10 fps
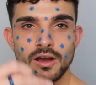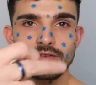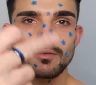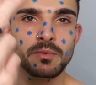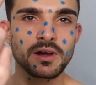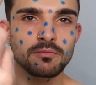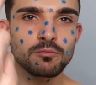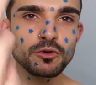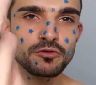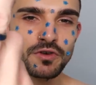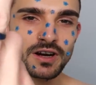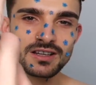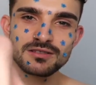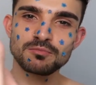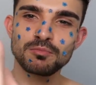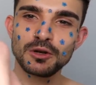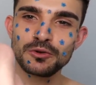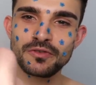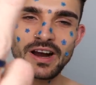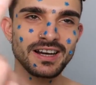Oh, even my mood ring is
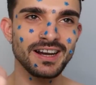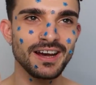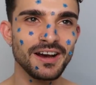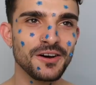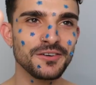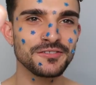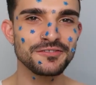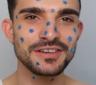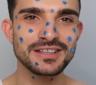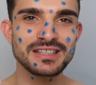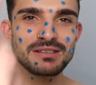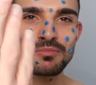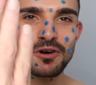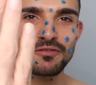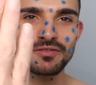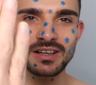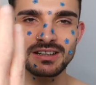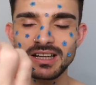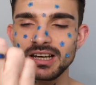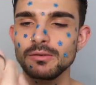blue right now. Fits it
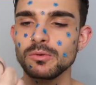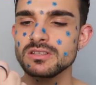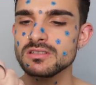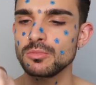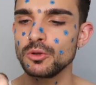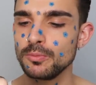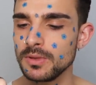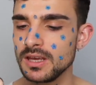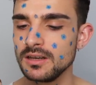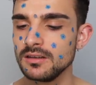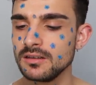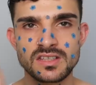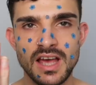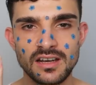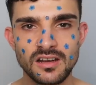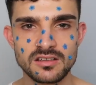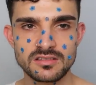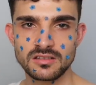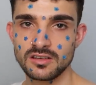perfectly. What does blue mean? Sadness?